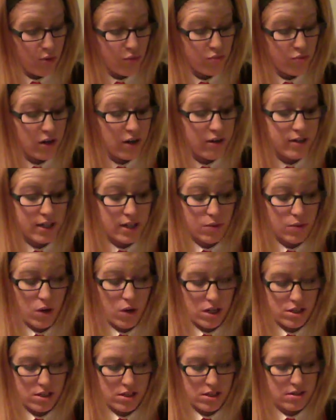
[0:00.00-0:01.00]
Rarity
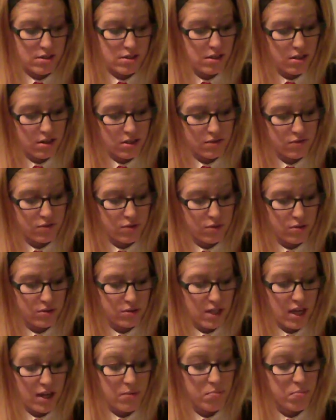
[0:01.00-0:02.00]
watched the scene unfold
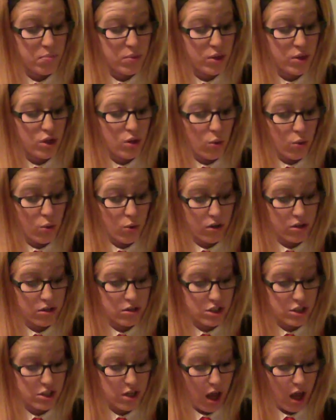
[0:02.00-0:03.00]
in pure
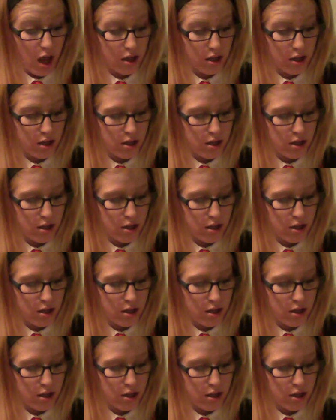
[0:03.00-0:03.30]
shock.